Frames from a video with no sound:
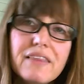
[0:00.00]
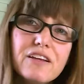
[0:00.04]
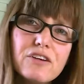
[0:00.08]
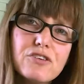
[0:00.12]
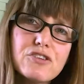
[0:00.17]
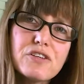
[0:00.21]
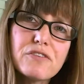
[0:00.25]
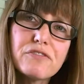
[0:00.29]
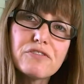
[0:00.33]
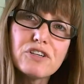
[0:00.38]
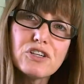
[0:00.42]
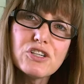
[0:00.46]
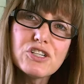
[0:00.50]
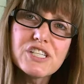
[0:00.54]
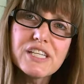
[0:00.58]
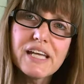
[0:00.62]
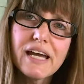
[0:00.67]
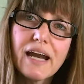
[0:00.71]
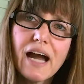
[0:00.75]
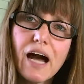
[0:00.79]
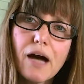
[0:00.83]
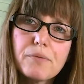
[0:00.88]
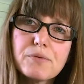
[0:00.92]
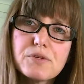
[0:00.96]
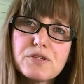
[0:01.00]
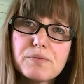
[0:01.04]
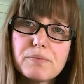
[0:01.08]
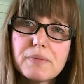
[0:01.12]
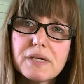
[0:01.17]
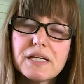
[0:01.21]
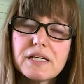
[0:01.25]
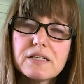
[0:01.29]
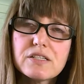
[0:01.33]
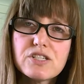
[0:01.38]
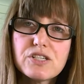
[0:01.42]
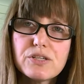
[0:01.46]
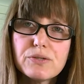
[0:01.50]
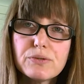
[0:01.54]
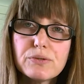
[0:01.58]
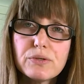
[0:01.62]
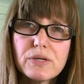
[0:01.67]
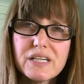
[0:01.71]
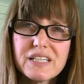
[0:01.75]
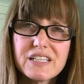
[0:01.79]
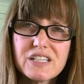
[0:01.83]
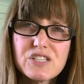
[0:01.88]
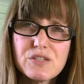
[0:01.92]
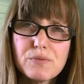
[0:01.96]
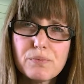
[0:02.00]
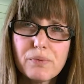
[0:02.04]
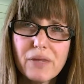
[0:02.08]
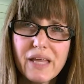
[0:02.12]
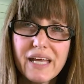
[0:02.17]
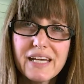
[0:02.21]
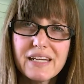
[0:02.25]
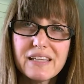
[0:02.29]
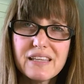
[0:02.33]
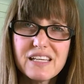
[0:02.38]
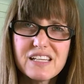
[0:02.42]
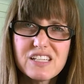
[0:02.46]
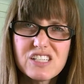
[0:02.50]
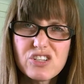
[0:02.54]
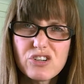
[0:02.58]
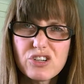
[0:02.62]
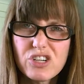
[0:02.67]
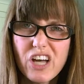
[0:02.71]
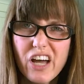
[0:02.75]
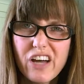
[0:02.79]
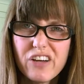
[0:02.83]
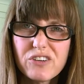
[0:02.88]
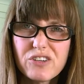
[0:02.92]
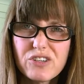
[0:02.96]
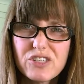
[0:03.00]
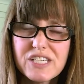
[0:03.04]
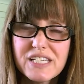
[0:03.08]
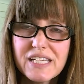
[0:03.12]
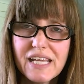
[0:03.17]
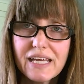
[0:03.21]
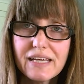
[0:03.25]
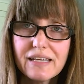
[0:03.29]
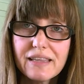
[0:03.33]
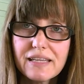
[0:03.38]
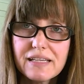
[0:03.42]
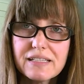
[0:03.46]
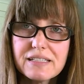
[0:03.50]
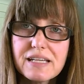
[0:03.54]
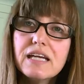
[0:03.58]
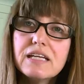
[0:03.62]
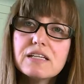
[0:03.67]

And there's a verse that helps me to explain this or to understand this.